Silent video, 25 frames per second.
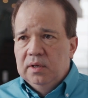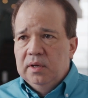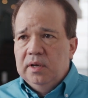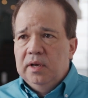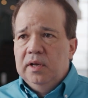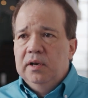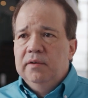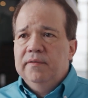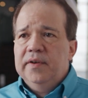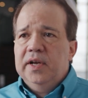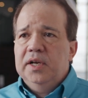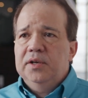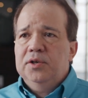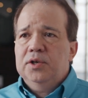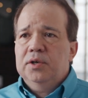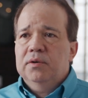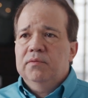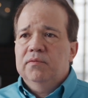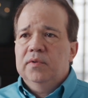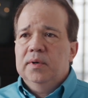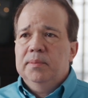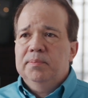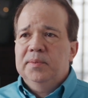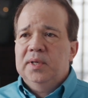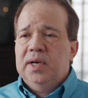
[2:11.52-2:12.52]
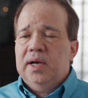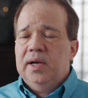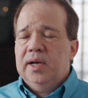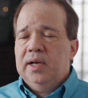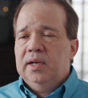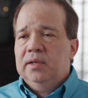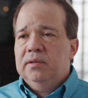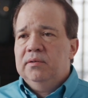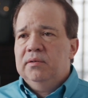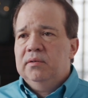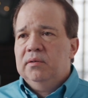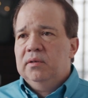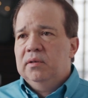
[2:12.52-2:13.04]
Innovation
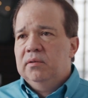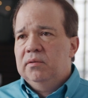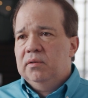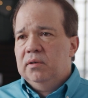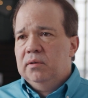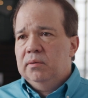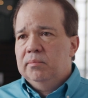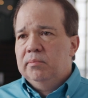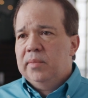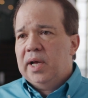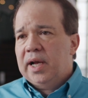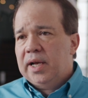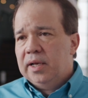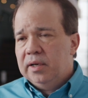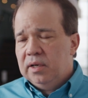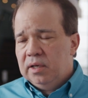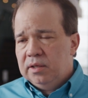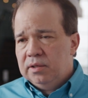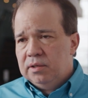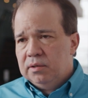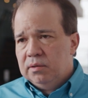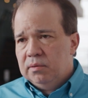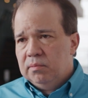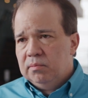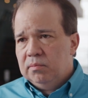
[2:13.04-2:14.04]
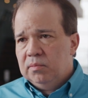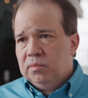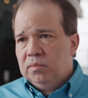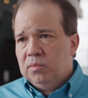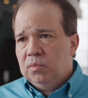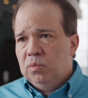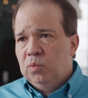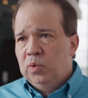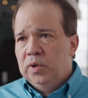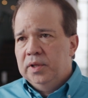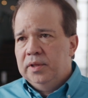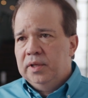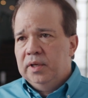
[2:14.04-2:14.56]
Riptides is a mechanism
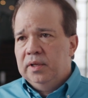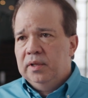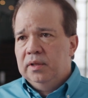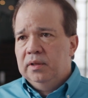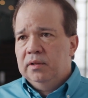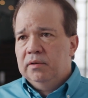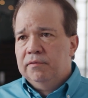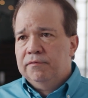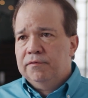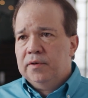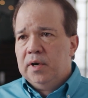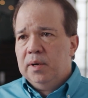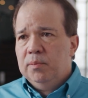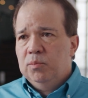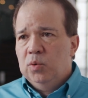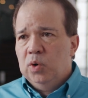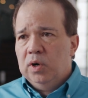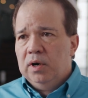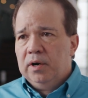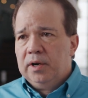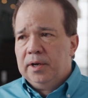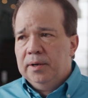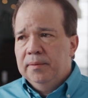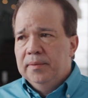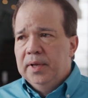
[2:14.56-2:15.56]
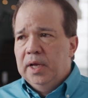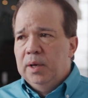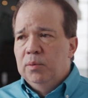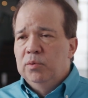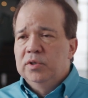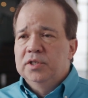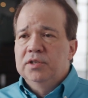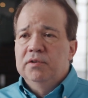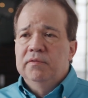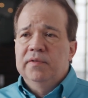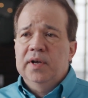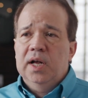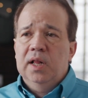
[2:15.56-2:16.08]
within the framework. It
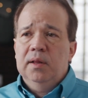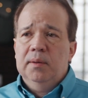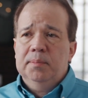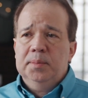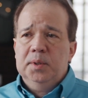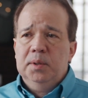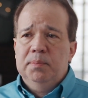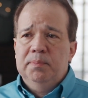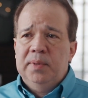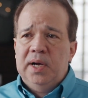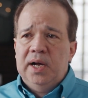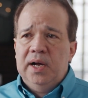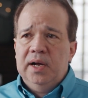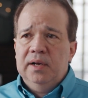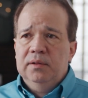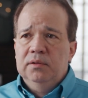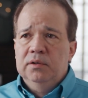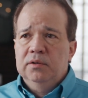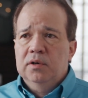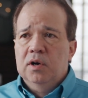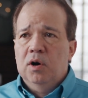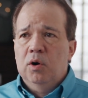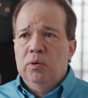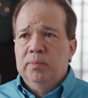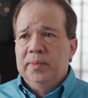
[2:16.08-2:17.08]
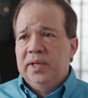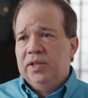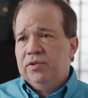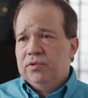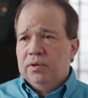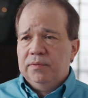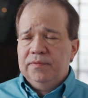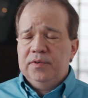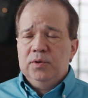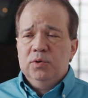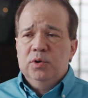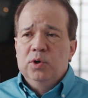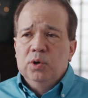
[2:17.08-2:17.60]
was developed by Luke Hohmann.
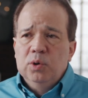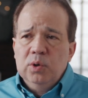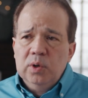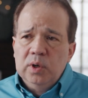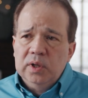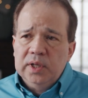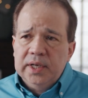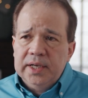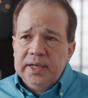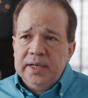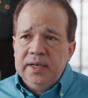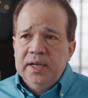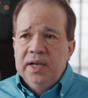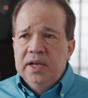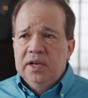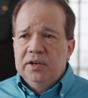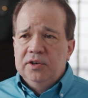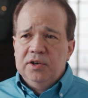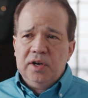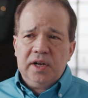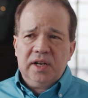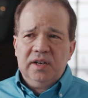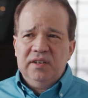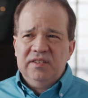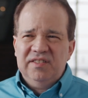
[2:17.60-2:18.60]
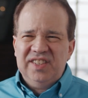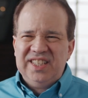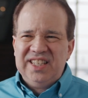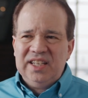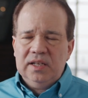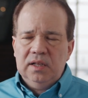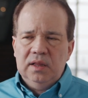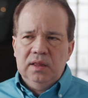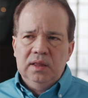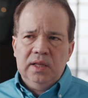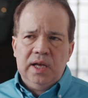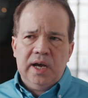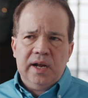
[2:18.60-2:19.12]
So if you Google it, you're not going to
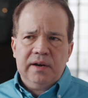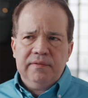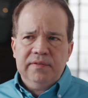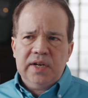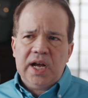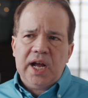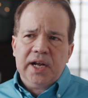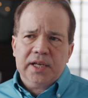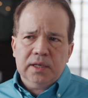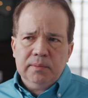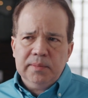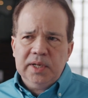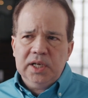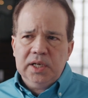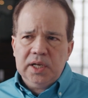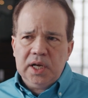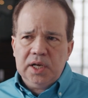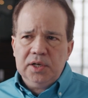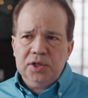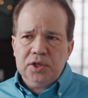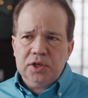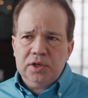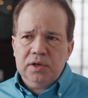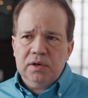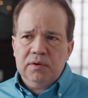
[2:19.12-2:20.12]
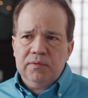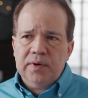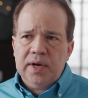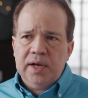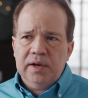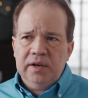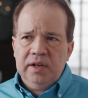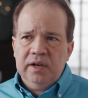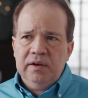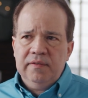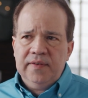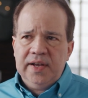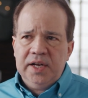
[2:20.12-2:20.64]
see a lot of documentation
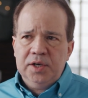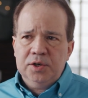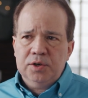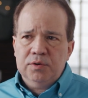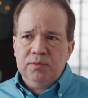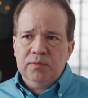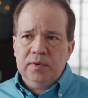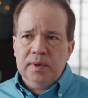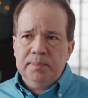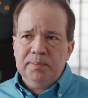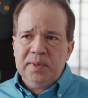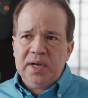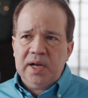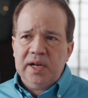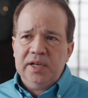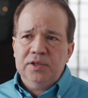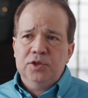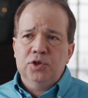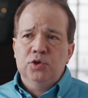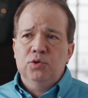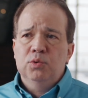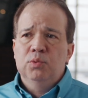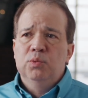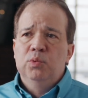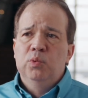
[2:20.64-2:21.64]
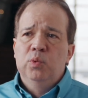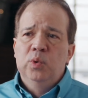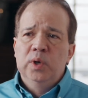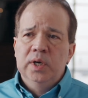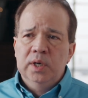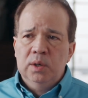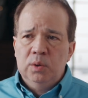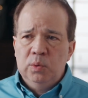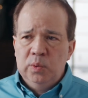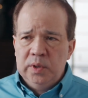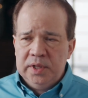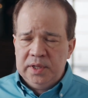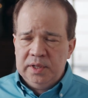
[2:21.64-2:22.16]
around Innovation Riptides. You
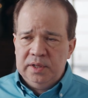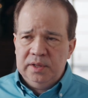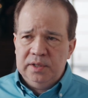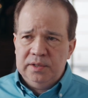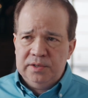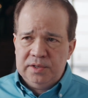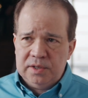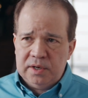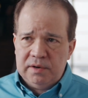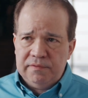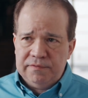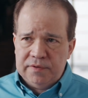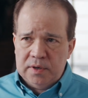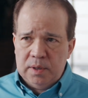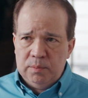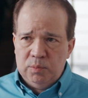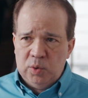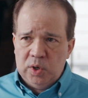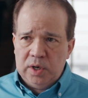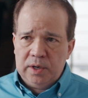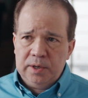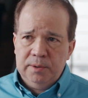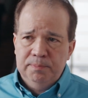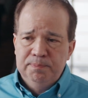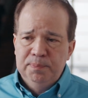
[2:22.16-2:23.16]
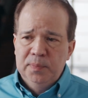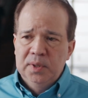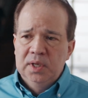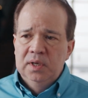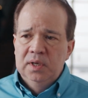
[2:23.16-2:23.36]
will within the SAFE framework.